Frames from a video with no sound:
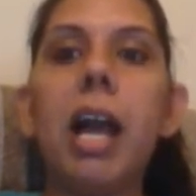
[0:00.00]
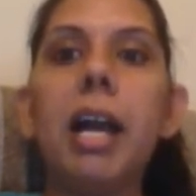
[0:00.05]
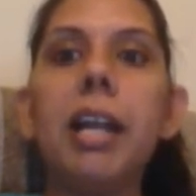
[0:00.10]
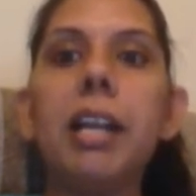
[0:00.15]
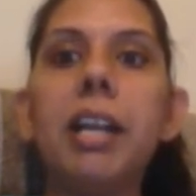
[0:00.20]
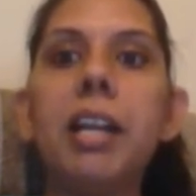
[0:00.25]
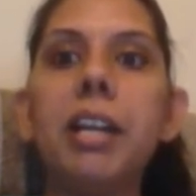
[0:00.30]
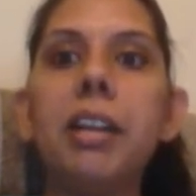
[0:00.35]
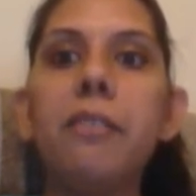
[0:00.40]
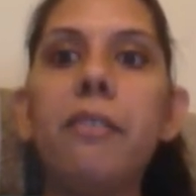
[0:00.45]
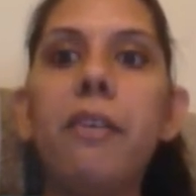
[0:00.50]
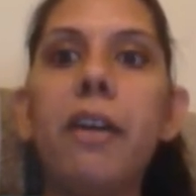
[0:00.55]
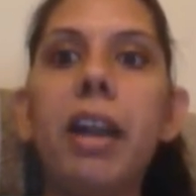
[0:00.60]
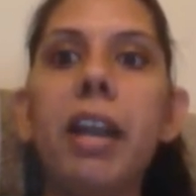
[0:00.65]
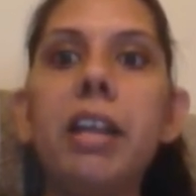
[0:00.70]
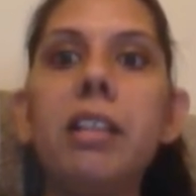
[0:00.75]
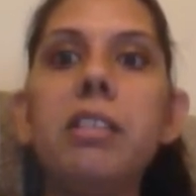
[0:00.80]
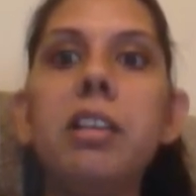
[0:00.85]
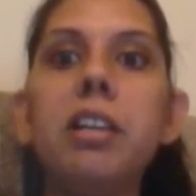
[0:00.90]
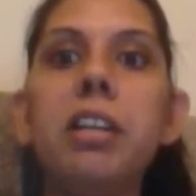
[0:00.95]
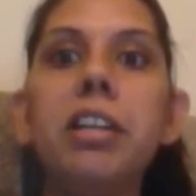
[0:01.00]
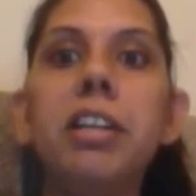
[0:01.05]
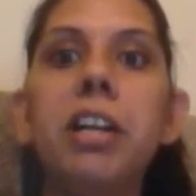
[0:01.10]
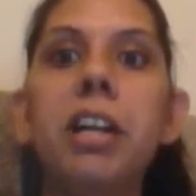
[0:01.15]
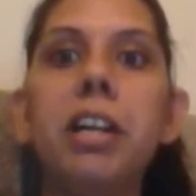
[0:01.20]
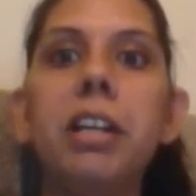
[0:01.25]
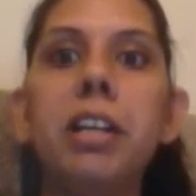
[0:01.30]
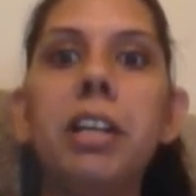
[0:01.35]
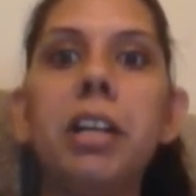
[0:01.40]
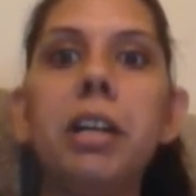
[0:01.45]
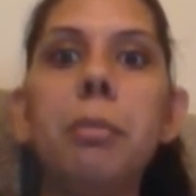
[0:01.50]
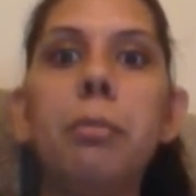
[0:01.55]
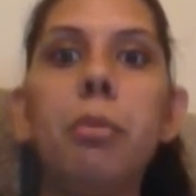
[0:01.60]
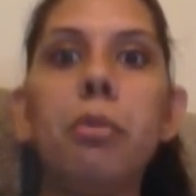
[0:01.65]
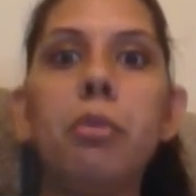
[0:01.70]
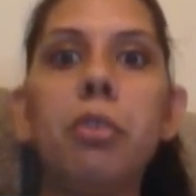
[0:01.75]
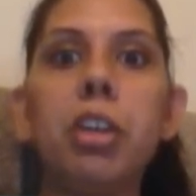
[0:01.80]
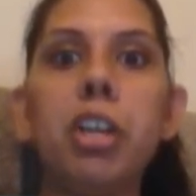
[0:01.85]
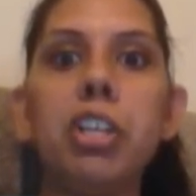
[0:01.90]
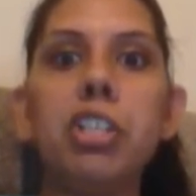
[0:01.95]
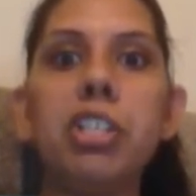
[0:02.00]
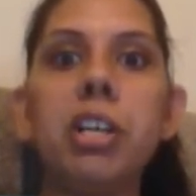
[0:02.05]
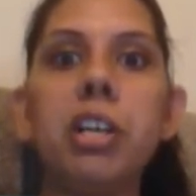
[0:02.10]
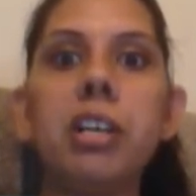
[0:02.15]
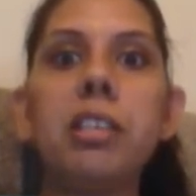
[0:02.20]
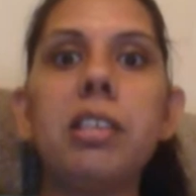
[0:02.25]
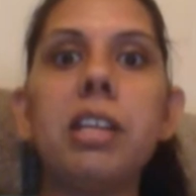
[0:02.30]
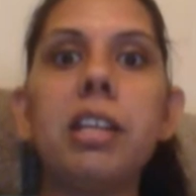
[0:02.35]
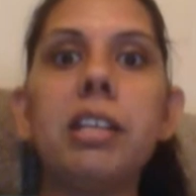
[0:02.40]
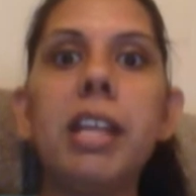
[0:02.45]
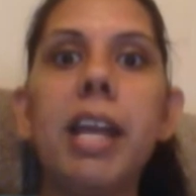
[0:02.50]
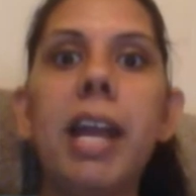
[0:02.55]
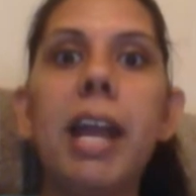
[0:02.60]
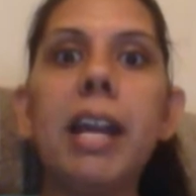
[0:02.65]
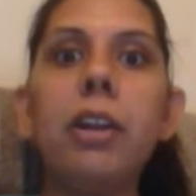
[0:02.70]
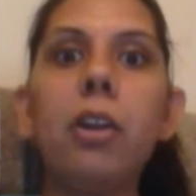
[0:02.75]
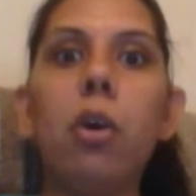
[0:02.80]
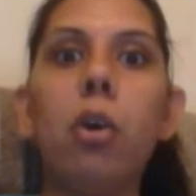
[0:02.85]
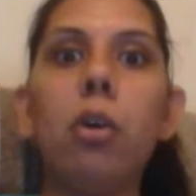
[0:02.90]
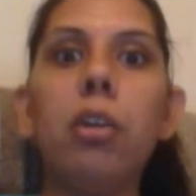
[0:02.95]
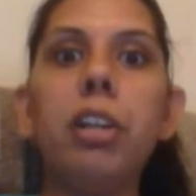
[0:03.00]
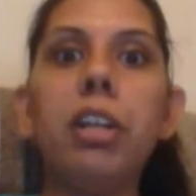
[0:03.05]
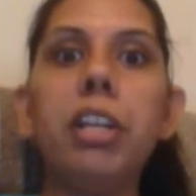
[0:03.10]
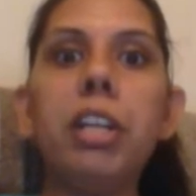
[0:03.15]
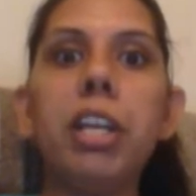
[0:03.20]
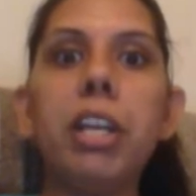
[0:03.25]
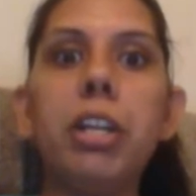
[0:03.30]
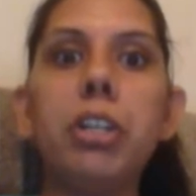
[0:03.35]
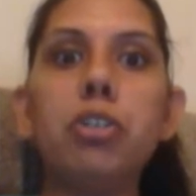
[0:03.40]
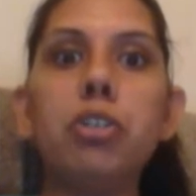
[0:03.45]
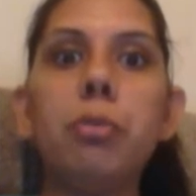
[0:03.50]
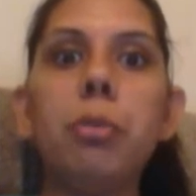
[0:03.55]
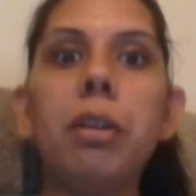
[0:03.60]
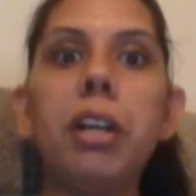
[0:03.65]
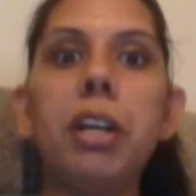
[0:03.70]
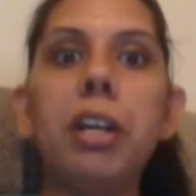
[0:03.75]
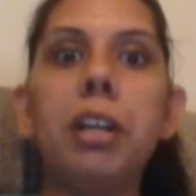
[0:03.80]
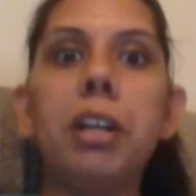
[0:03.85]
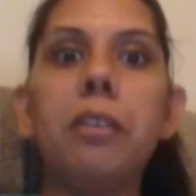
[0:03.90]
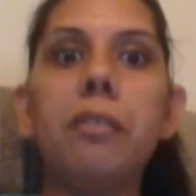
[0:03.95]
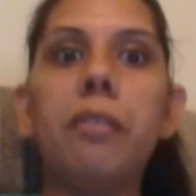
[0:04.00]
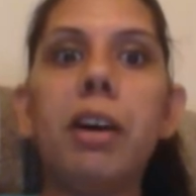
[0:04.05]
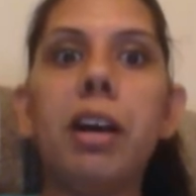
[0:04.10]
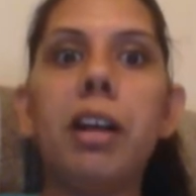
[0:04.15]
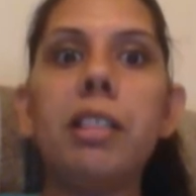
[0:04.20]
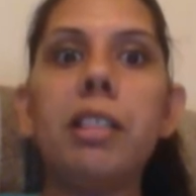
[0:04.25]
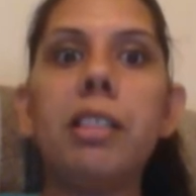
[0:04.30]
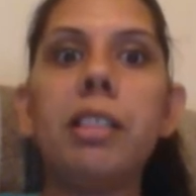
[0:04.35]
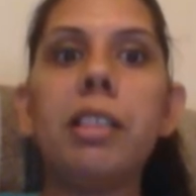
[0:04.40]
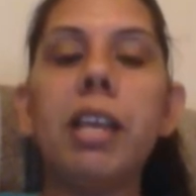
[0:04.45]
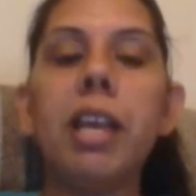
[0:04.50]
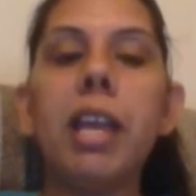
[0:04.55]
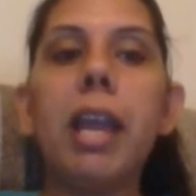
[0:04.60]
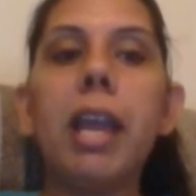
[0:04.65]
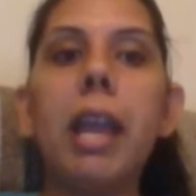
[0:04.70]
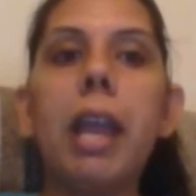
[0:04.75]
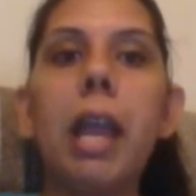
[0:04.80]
identifies redundant procedures that only need to be written once,